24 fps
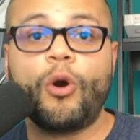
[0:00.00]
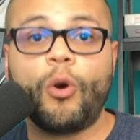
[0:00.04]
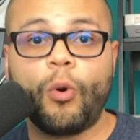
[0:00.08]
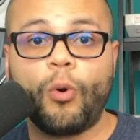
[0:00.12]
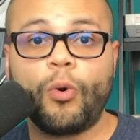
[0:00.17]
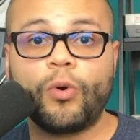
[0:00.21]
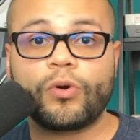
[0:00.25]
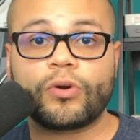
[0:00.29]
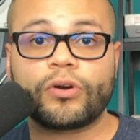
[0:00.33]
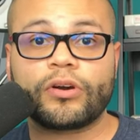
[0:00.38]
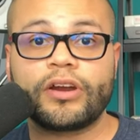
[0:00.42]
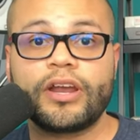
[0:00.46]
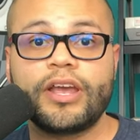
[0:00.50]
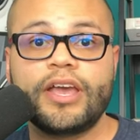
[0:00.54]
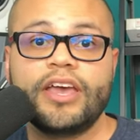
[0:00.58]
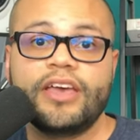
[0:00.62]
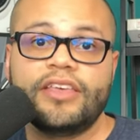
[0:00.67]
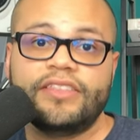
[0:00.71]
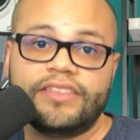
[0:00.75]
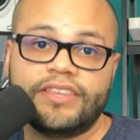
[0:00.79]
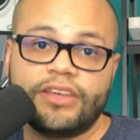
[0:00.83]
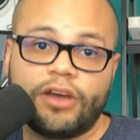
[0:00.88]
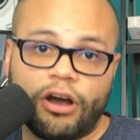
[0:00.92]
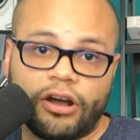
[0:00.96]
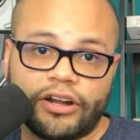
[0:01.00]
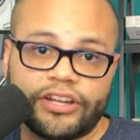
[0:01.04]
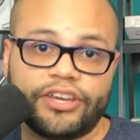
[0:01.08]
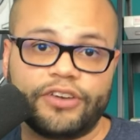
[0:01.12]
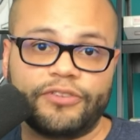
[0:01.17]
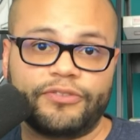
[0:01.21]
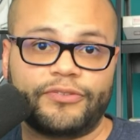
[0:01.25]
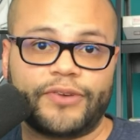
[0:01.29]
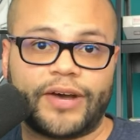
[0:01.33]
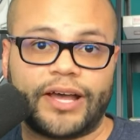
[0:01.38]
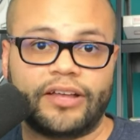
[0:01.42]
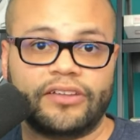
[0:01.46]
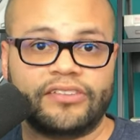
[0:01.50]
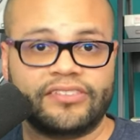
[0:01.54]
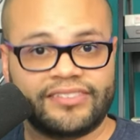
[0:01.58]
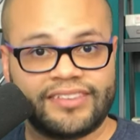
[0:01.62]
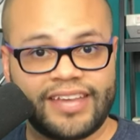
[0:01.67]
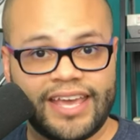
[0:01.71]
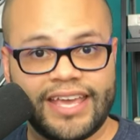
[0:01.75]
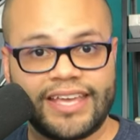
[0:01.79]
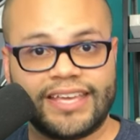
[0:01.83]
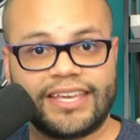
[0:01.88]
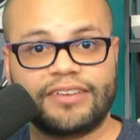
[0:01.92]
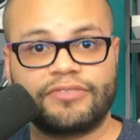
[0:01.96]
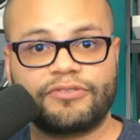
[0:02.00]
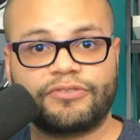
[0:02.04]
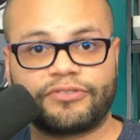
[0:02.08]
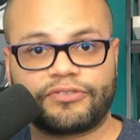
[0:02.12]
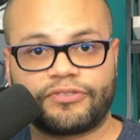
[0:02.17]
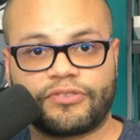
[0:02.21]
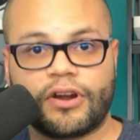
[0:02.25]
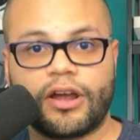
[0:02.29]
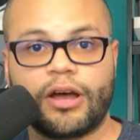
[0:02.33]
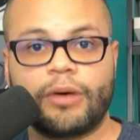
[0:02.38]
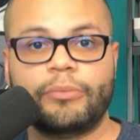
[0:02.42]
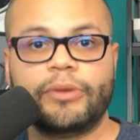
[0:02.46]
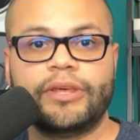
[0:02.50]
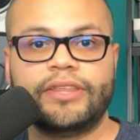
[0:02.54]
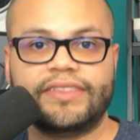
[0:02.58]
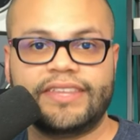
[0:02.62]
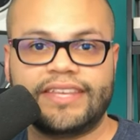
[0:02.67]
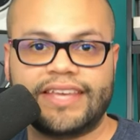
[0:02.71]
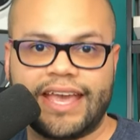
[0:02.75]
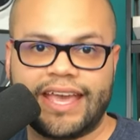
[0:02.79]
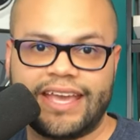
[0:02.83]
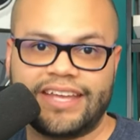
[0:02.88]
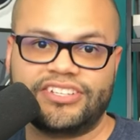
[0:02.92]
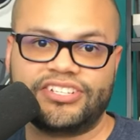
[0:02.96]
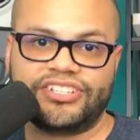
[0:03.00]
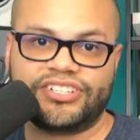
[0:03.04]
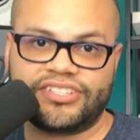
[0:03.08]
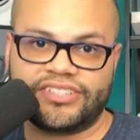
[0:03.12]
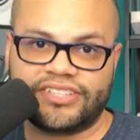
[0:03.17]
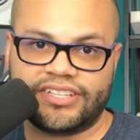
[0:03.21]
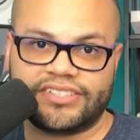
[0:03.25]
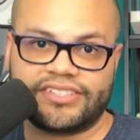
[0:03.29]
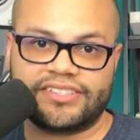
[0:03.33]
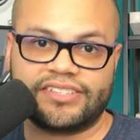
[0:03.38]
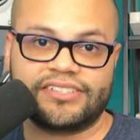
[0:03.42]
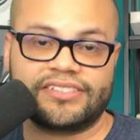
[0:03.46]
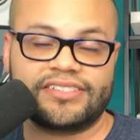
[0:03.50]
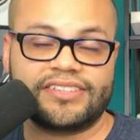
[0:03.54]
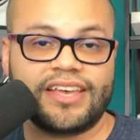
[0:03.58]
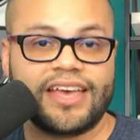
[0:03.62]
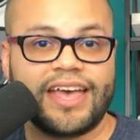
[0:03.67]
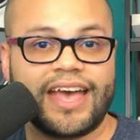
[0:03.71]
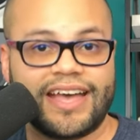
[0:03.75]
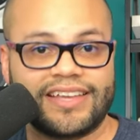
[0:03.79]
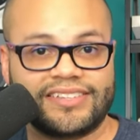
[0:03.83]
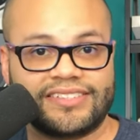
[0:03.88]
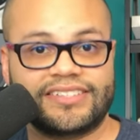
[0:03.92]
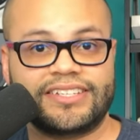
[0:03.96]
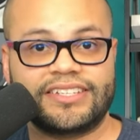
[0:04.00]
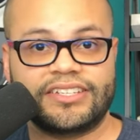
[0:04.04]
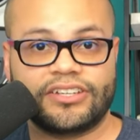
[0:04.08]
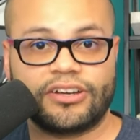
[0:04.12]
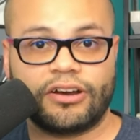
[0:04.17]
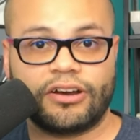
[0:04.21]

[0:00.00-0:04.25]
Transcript: or the audio files taken from the H6's SD